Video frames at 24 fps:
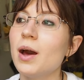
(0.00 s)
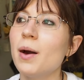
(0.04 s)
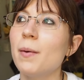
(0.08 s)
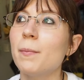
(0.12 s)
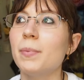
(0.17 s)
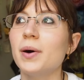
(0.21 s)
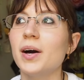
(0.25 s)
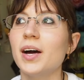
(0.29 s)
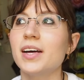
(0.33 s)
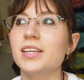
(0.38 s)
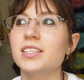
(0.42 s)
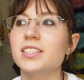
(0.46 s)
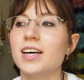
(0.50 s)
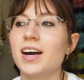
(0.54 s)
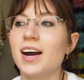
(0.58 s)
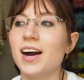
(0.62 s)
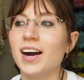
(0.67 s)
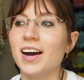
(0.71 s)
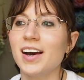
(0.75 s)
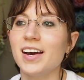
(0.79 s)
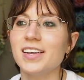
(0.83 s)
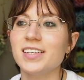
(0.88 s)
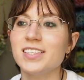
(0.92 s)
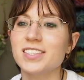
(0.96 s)
but
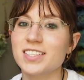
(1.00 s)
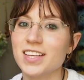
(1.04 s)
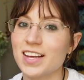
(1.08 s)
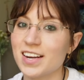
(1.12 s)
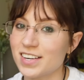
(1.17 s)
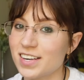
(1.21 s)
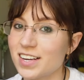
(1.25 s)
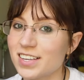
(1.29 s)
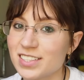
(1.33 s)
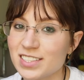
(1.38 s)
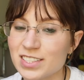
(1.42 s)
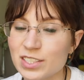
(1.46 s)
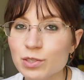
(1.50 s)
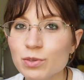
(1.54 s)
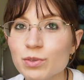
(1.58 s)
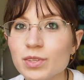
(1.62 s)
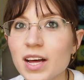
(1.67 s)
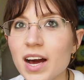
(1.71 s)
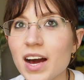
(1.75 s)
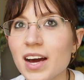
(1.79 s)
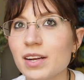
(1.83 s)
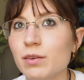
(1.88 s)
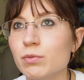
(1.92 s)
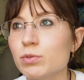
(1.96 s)
I decided not to do
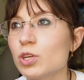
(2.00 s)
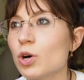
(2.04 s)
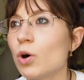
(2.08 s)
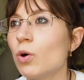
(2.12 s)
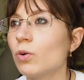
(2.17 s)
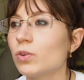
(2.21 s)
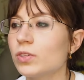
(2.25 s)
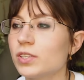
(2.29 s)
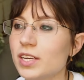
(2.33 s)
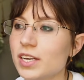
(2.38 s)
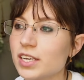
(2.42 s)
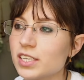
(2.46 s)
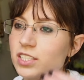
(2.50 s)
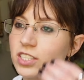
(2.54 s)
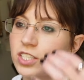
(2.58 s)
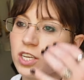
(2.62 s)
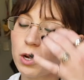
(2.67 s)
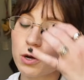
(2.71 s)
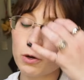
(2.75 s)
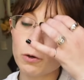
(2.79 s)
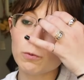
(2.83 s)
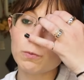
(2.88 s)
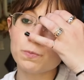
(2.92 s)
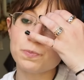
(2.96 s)
that. It was a whole thing.
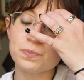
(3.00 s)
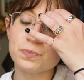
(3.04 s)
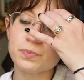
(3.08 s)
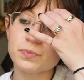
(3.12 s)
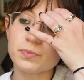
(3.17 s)
So,